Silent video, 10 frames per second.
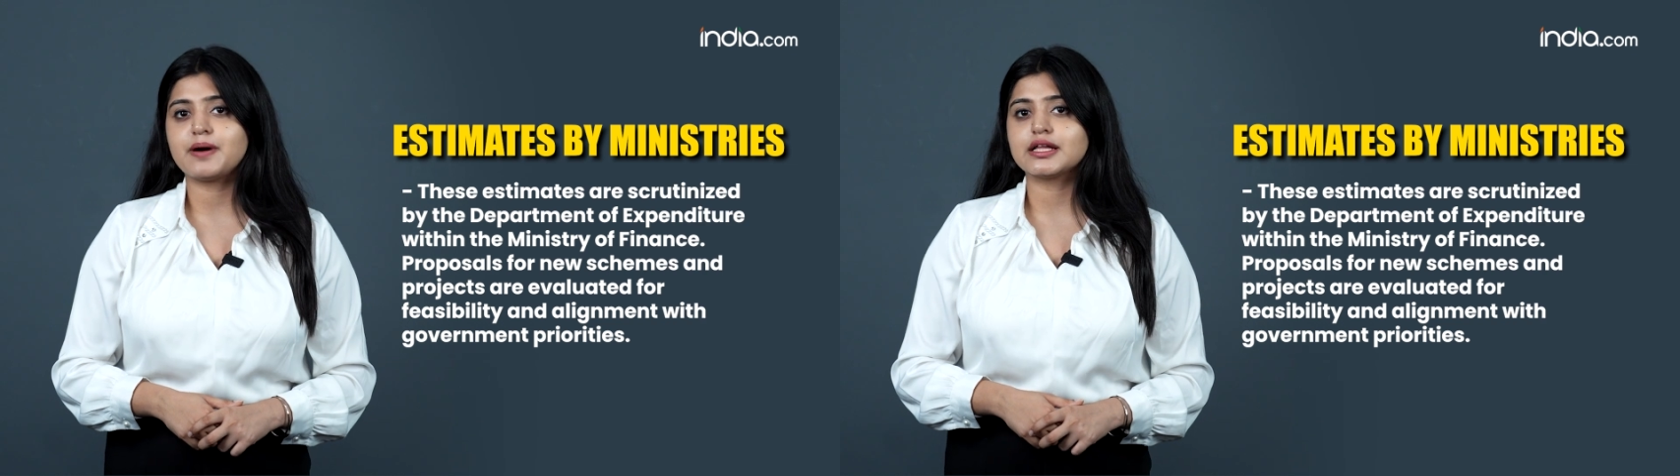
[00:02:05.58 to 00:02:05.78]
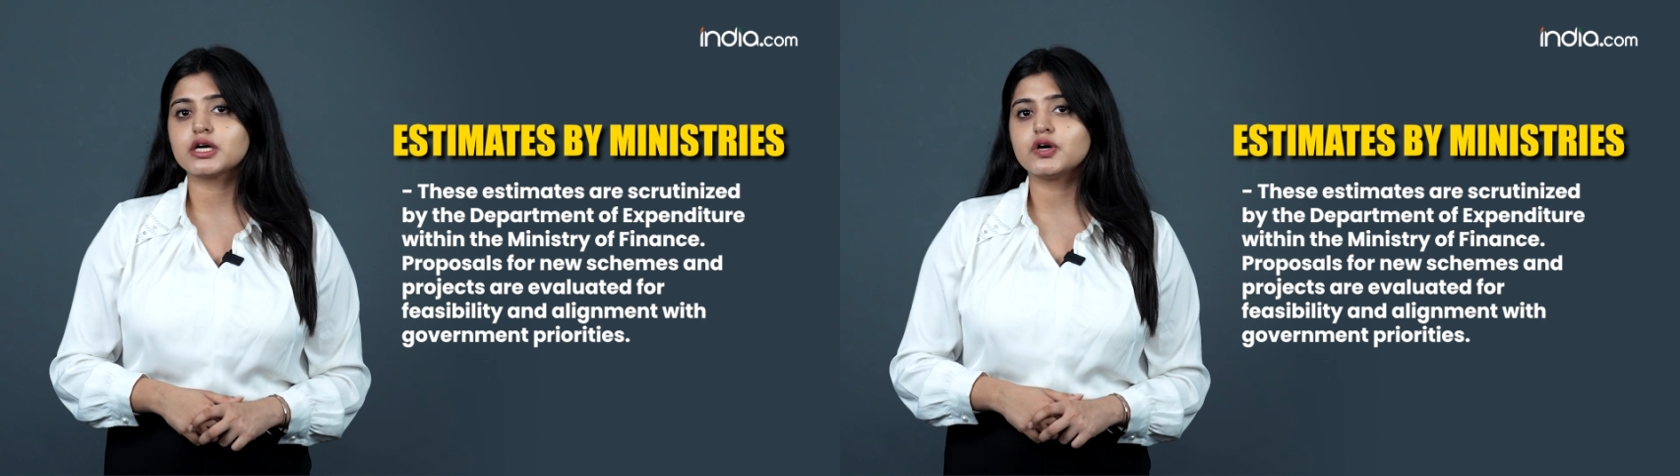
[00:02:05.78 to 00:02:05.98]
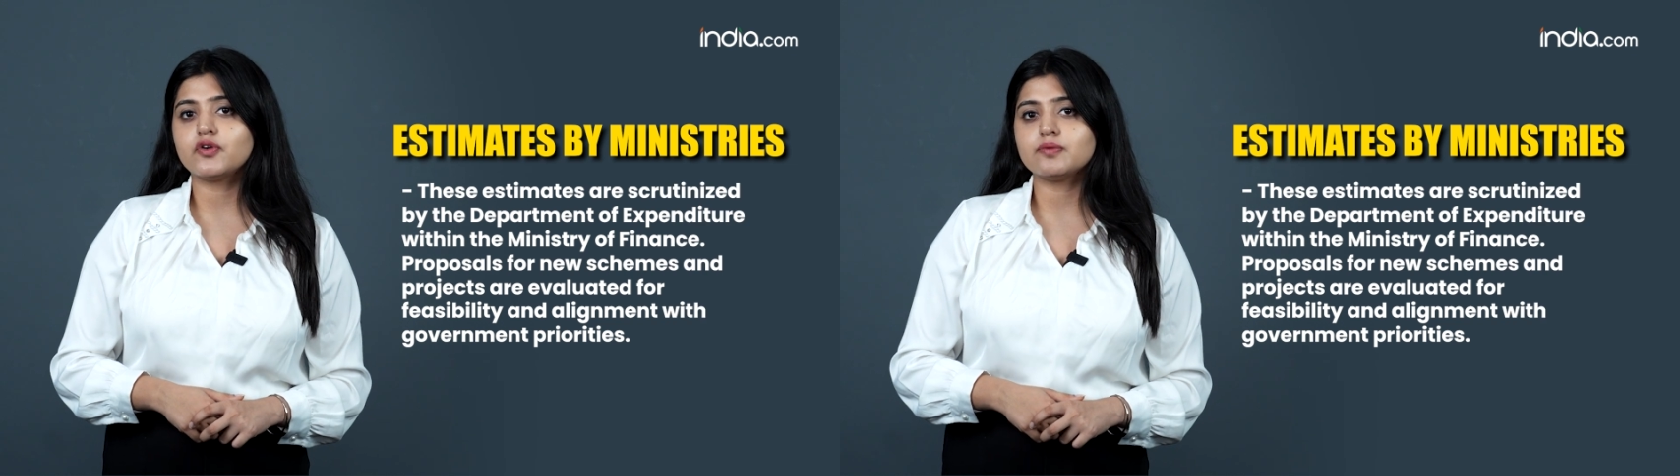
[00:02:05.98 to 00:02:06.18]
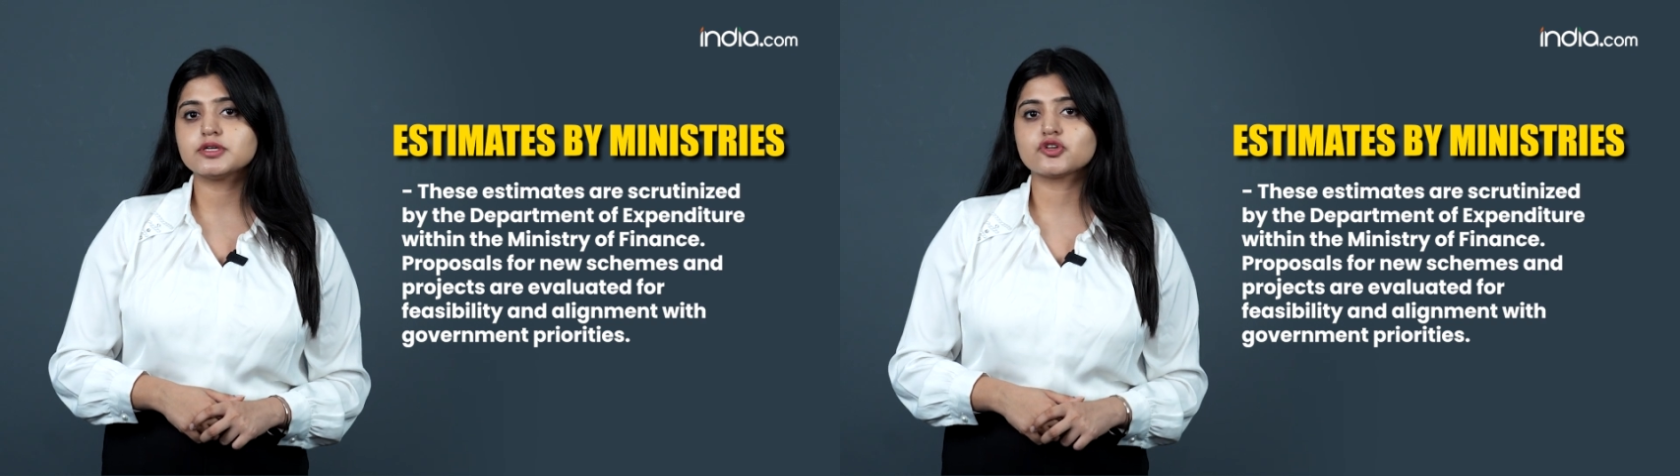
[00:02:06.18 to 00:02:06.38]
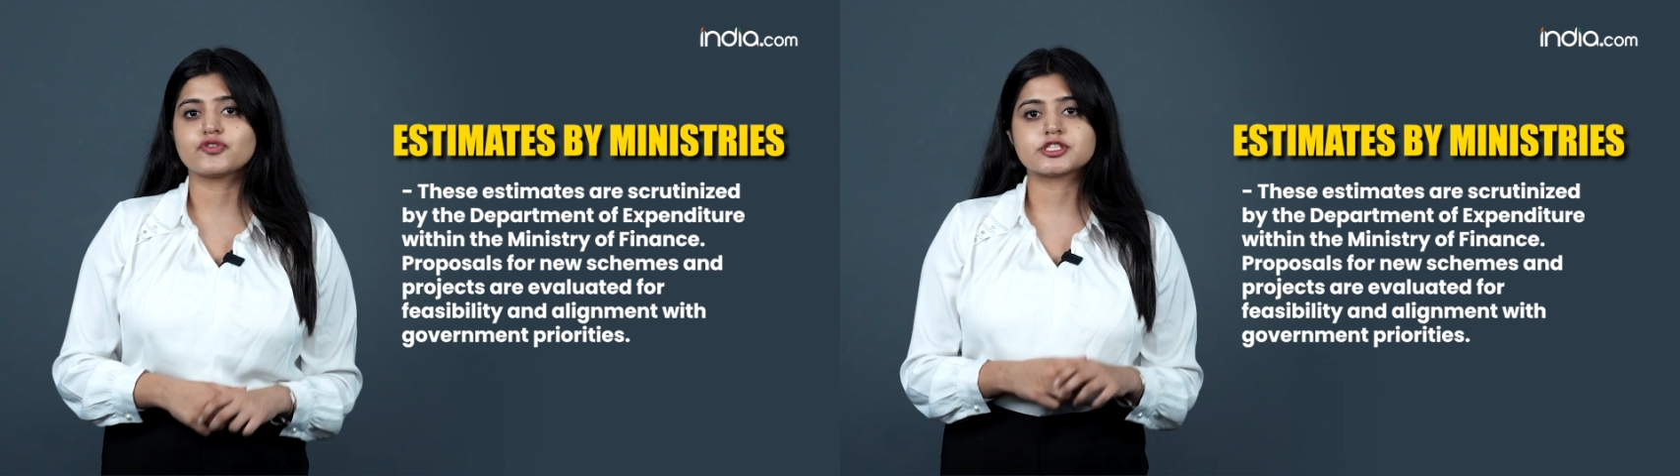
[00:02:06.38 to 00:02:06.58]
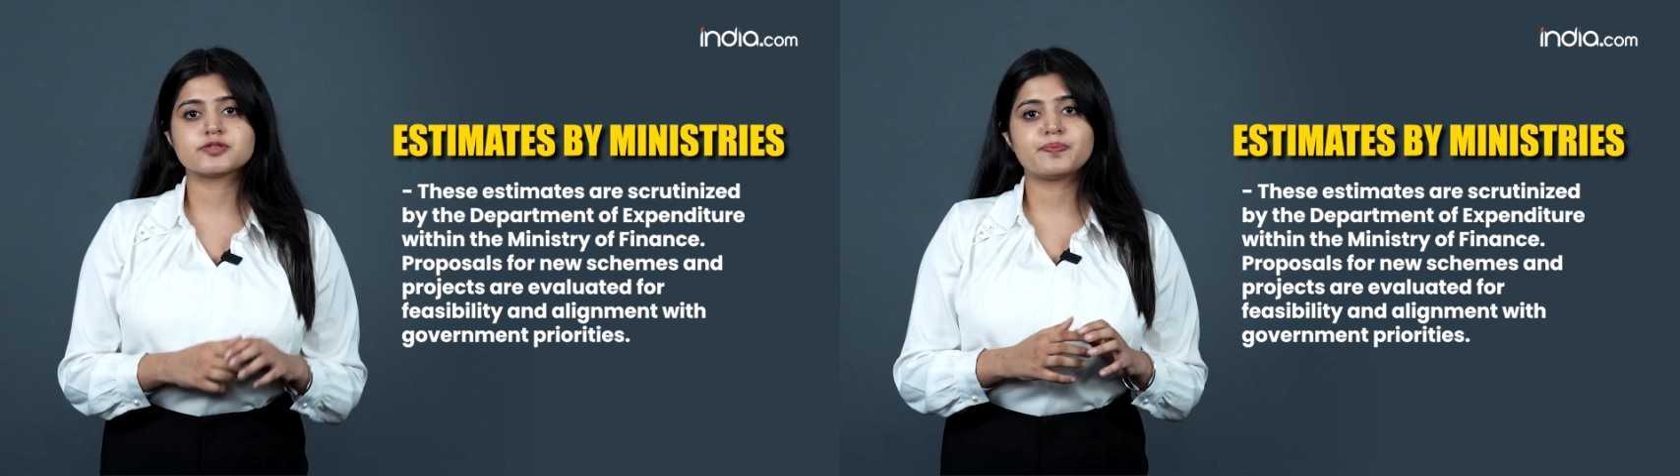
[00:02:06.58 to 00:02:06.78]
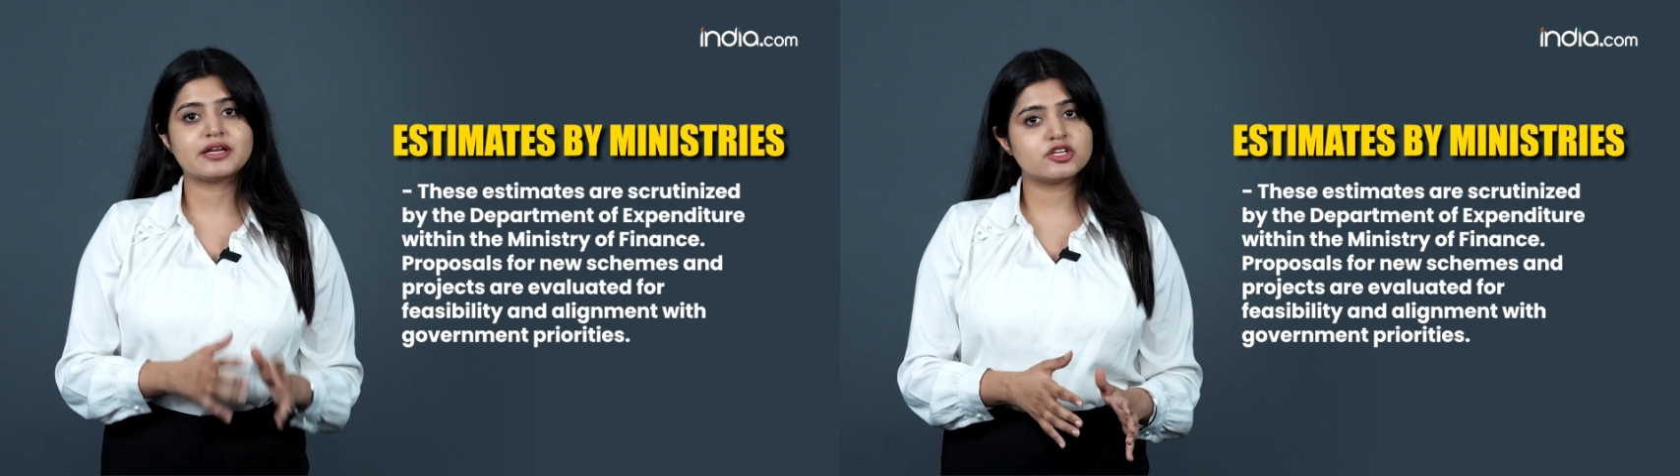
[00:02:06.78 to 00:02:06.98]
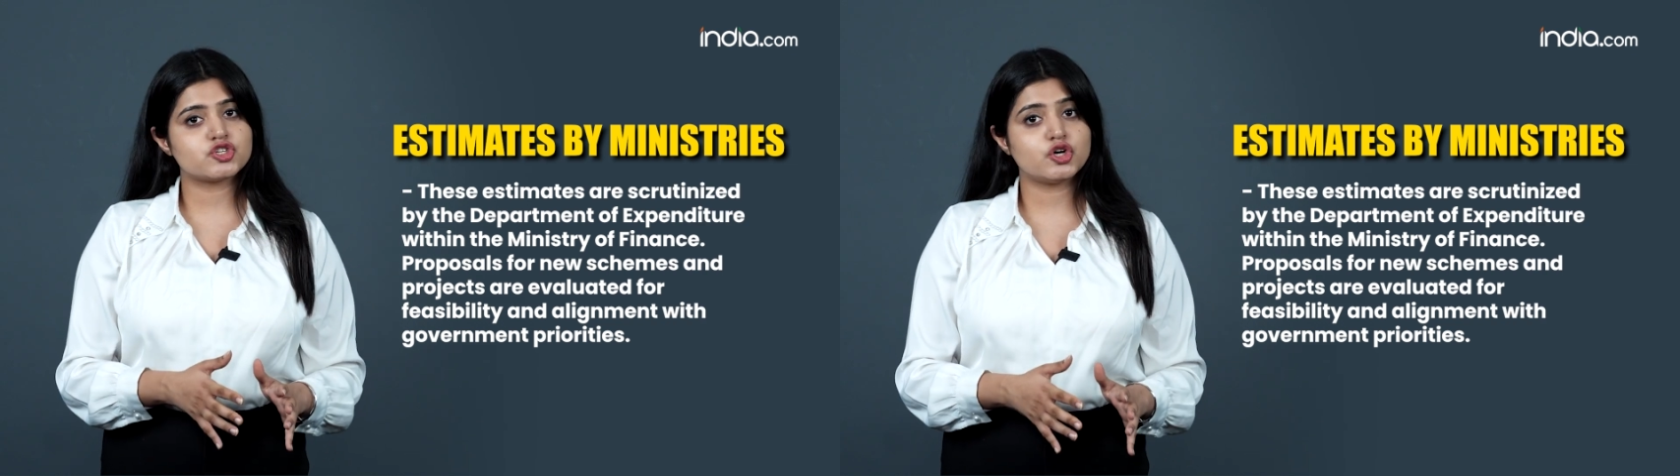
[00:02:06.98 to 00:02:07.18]
by the Government of
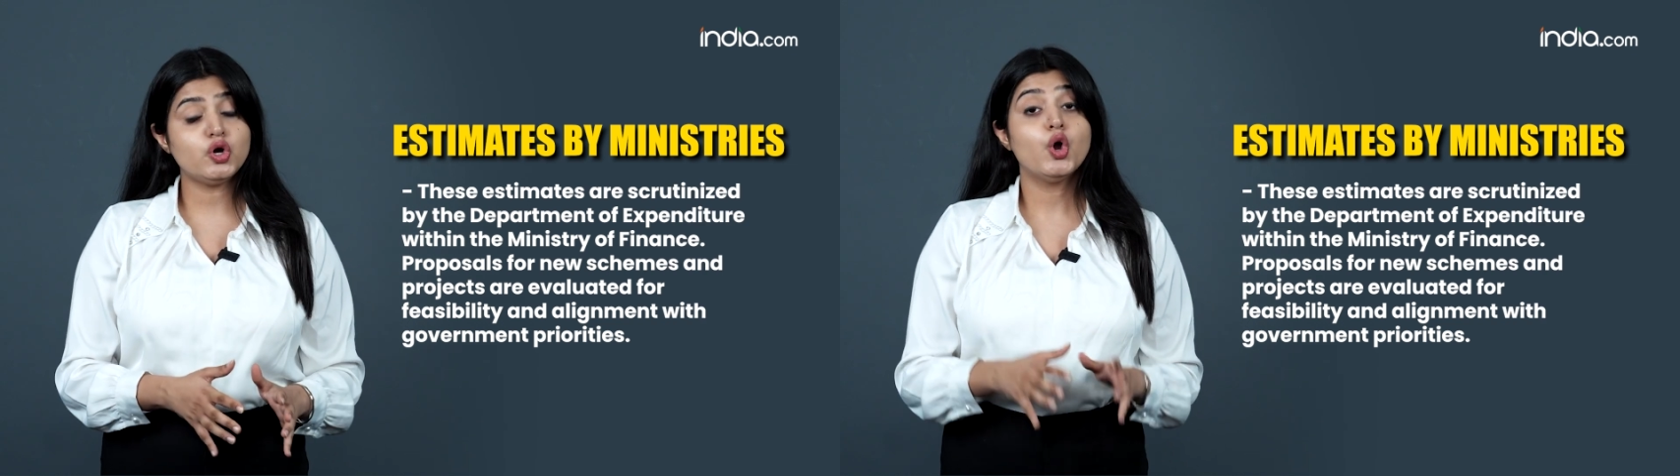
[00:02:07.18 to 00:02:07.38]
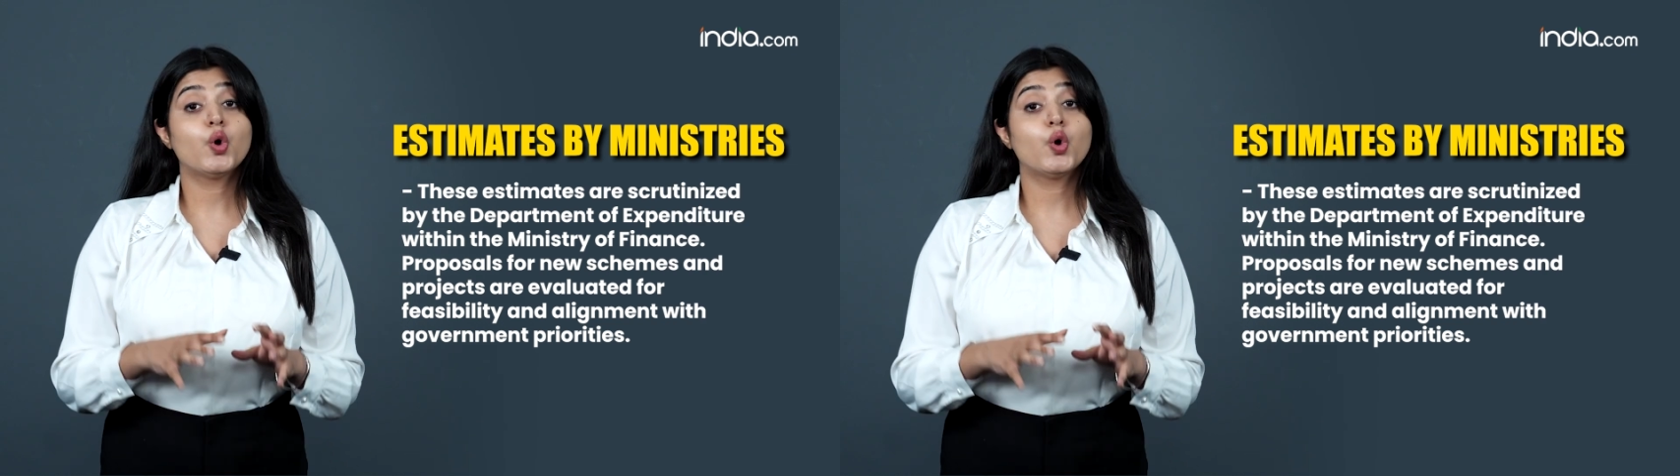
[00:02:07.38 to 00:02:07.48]
Expenditure